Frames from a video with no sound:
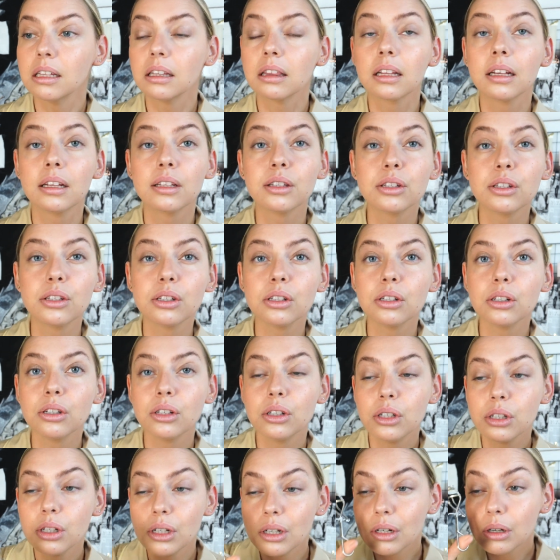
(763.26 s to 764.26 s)
Let's
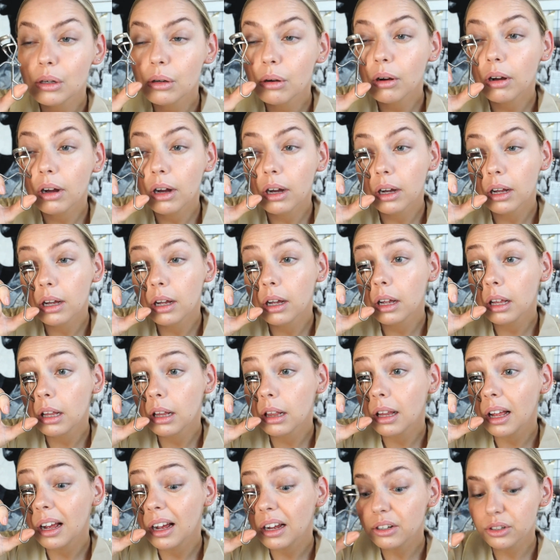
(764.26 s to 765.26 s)
do a
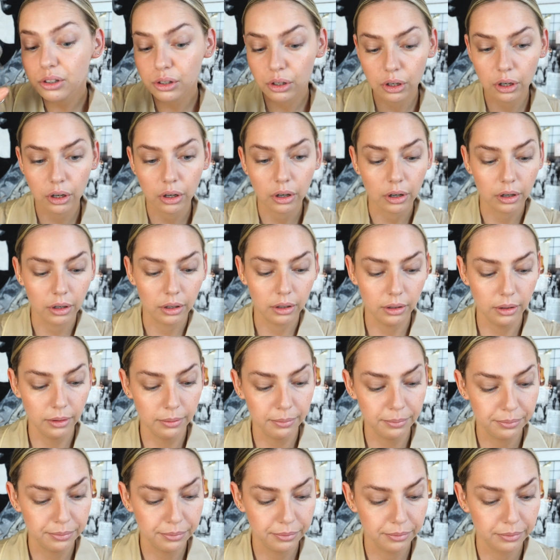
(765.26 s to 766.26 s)
lash curl.